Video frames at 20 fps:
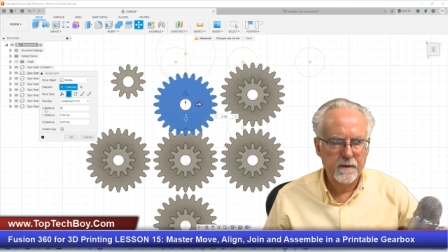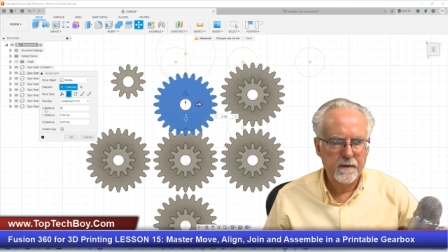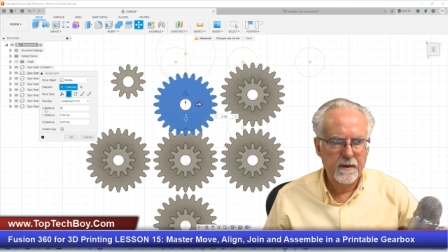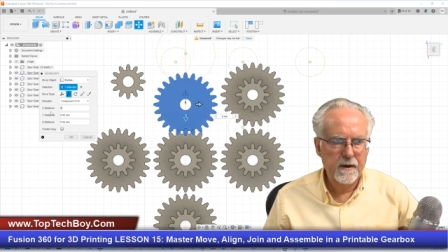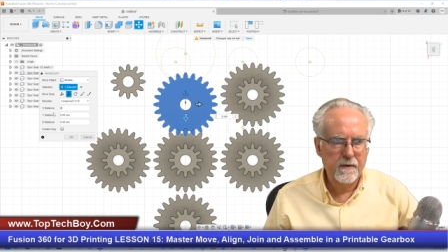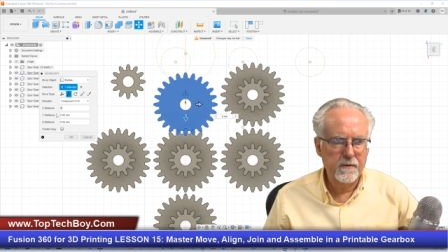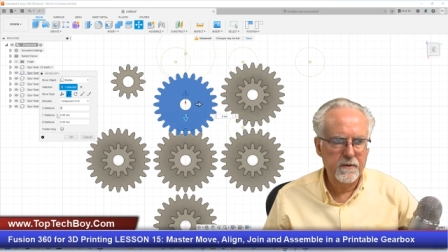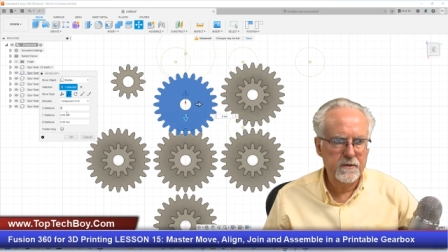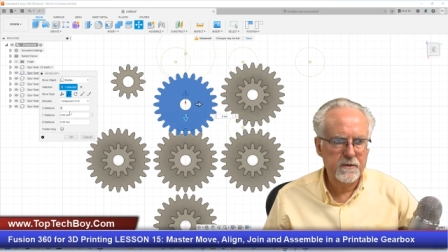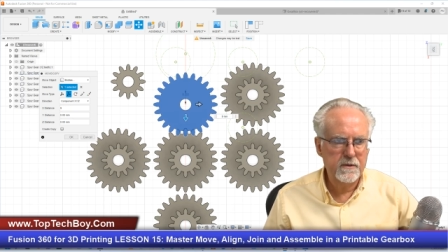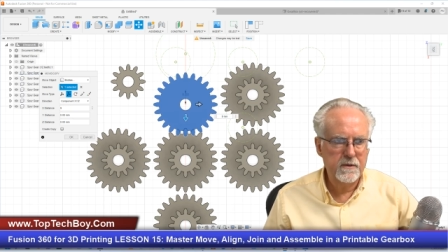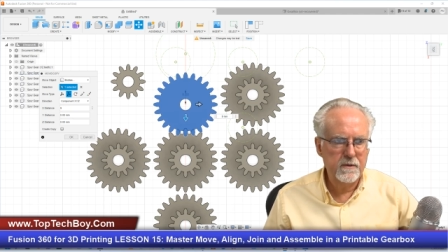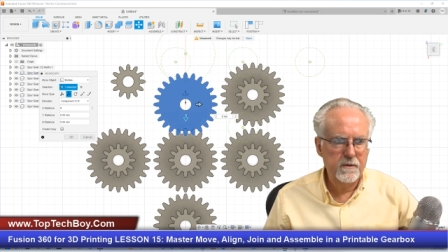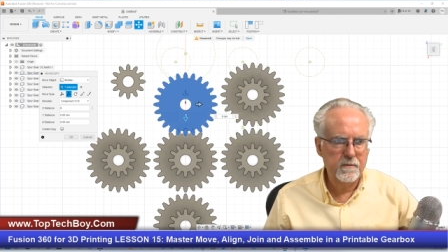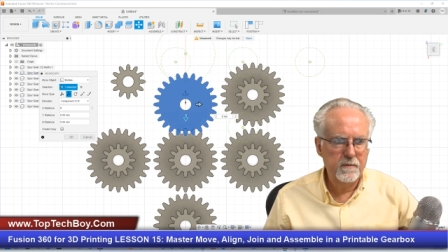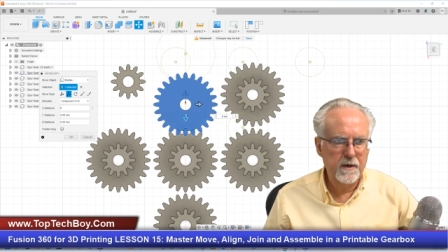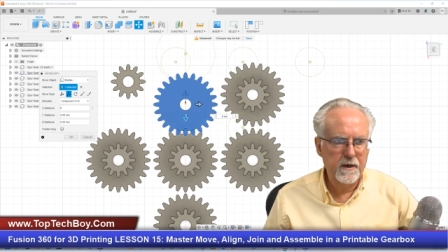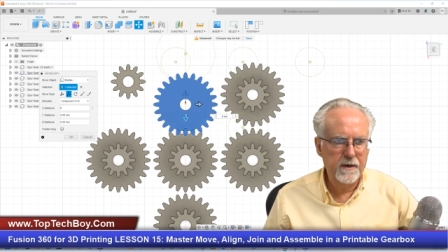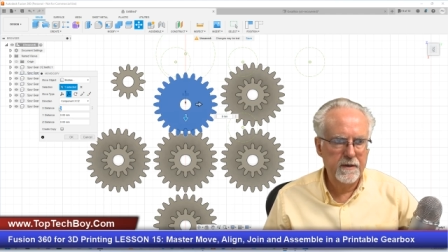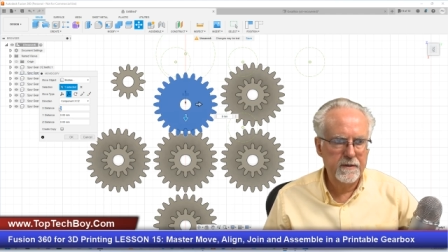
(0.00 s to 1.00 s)
That was too
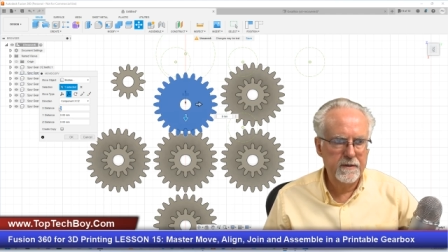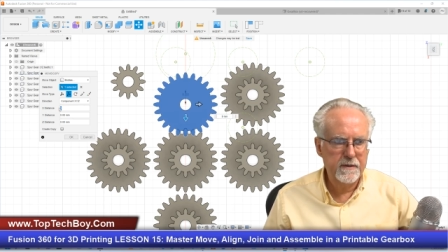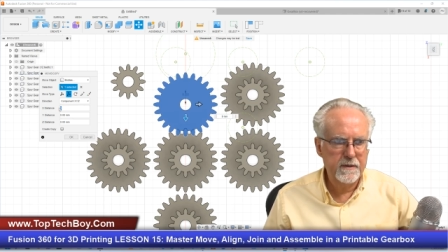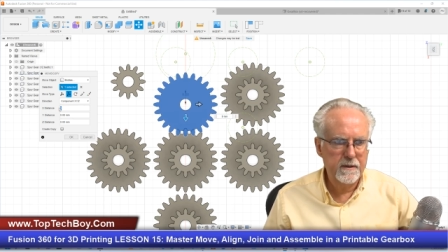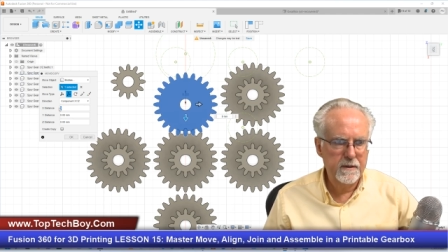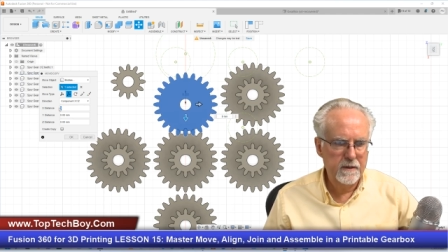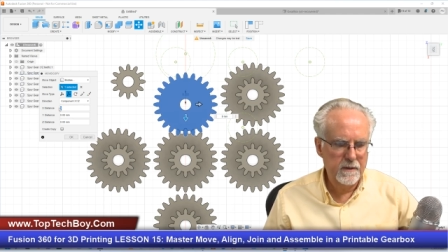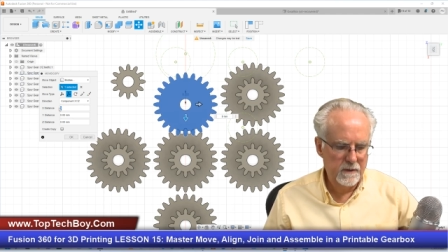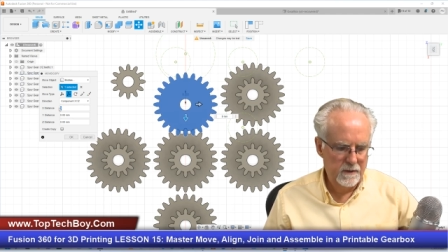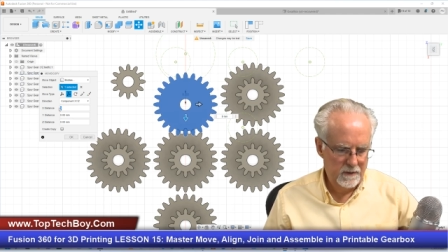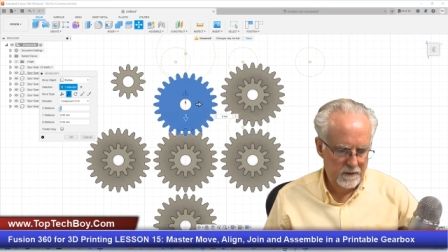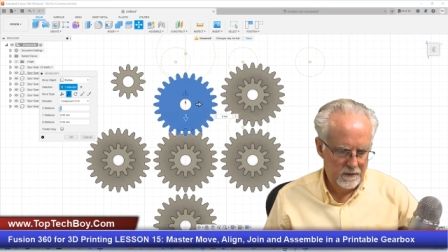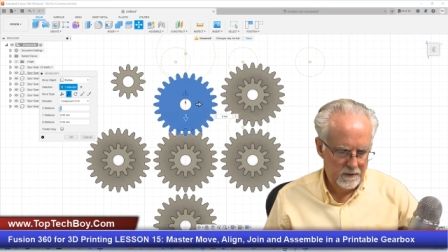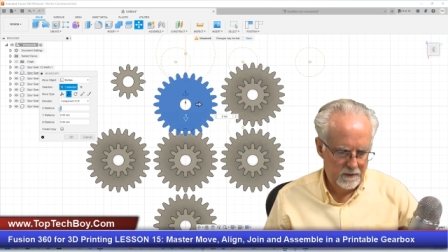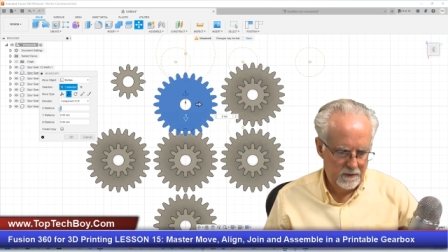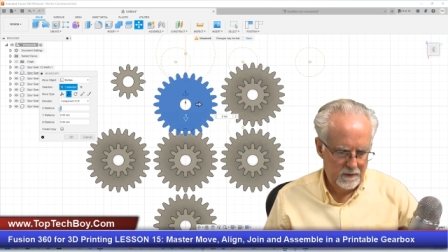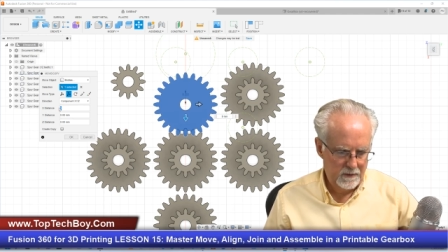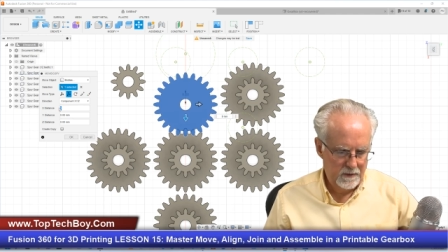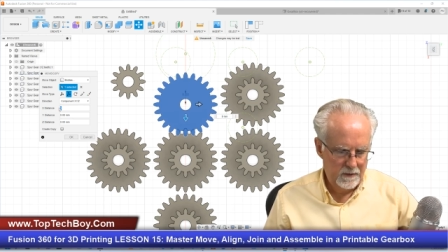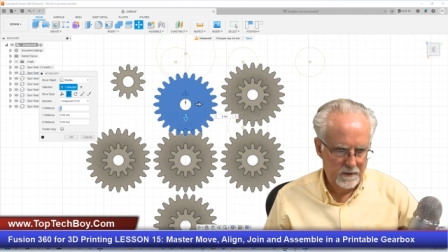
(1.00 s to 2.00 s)
much.
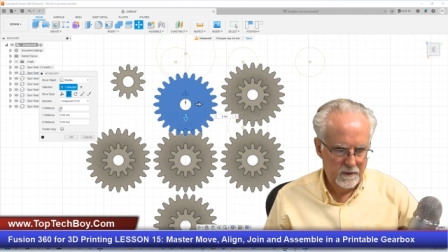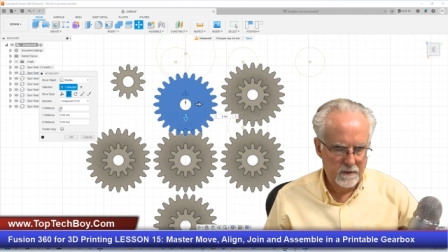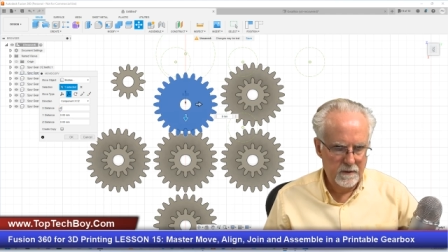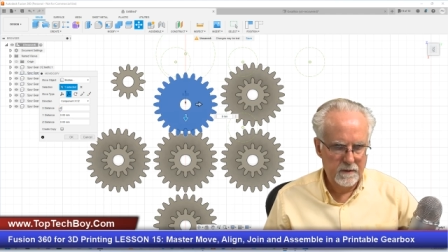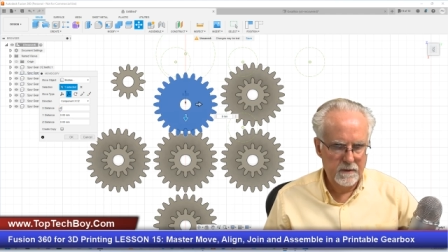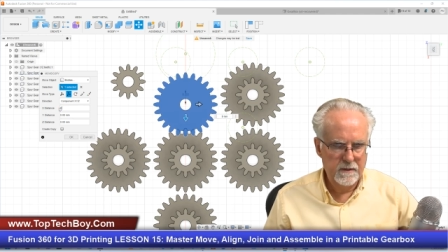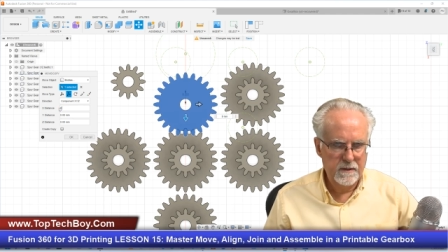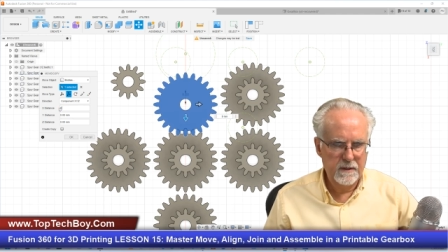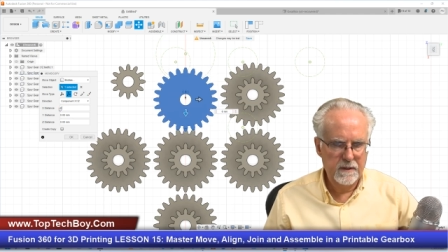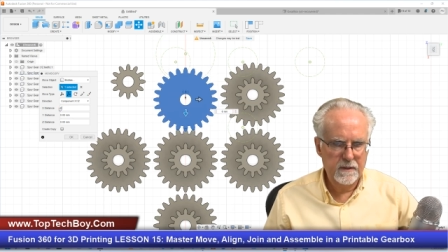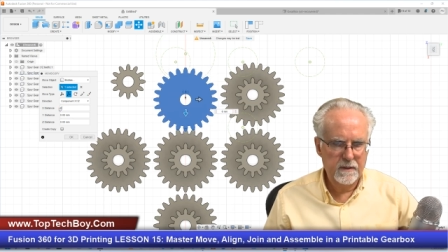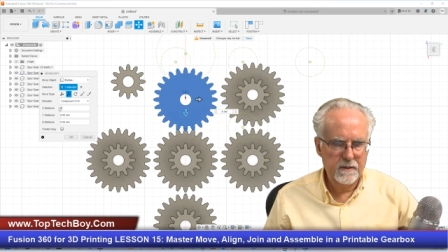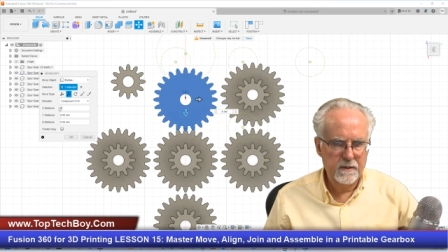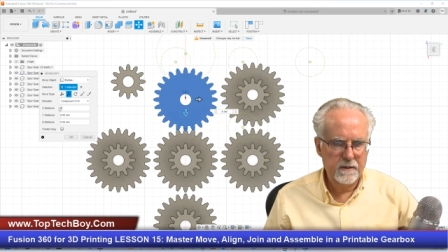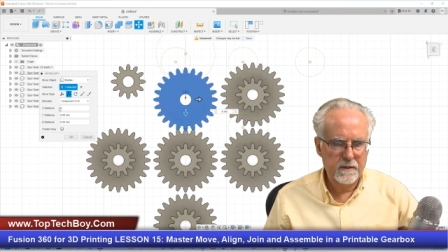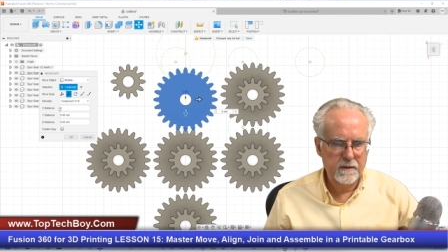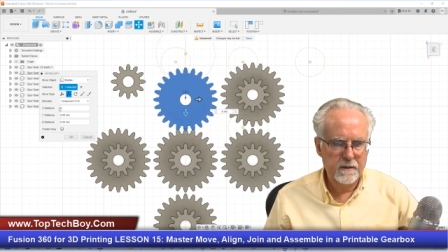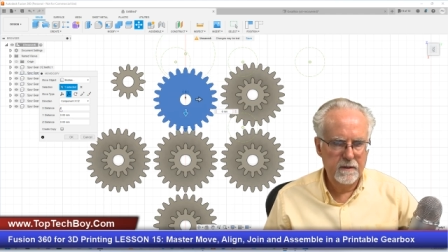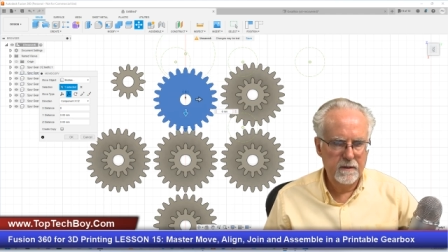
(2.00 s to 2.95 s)
6,